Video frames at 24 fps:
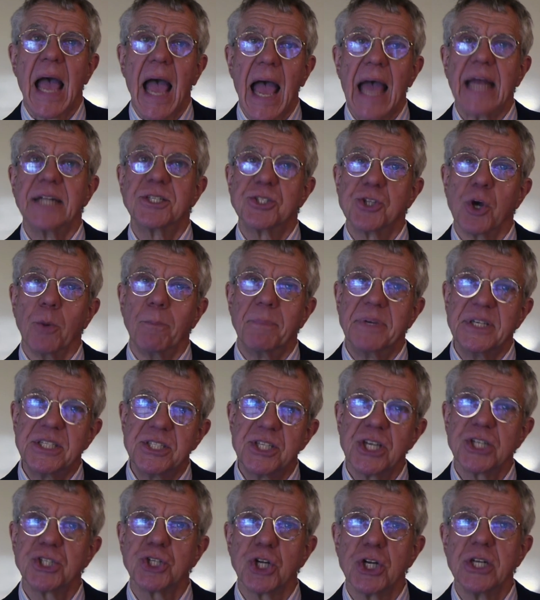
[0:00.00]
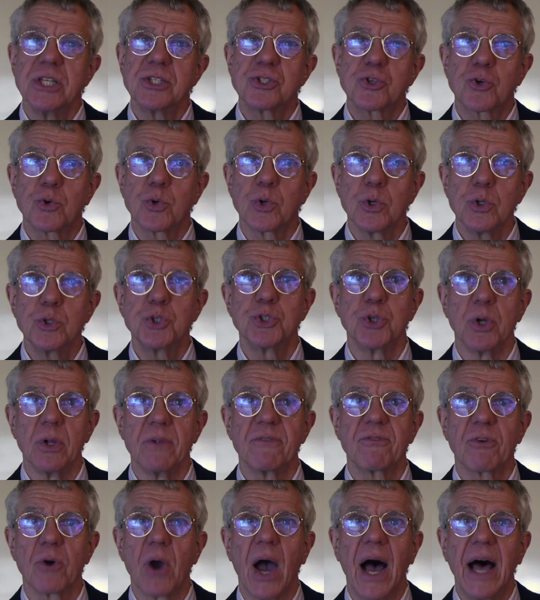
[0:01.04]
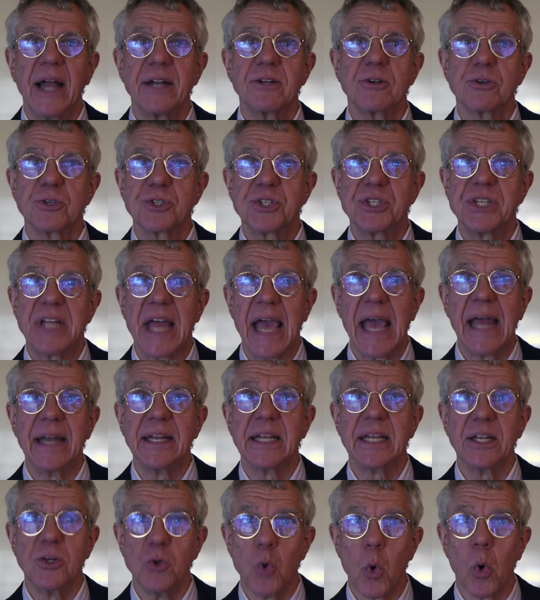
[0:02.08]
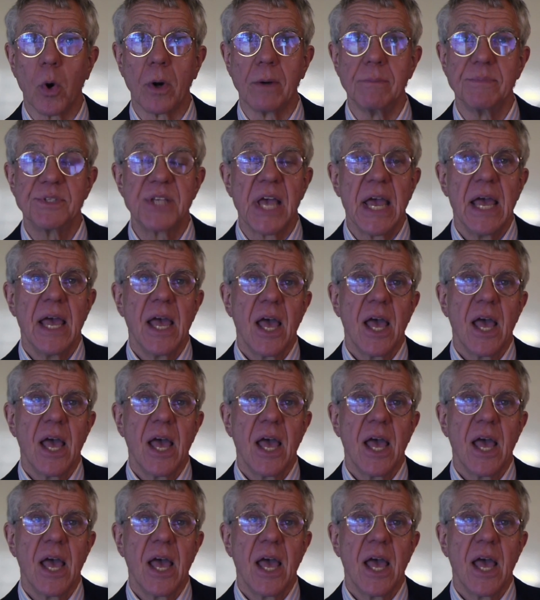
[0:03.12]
And so position is crucial for understanding norms.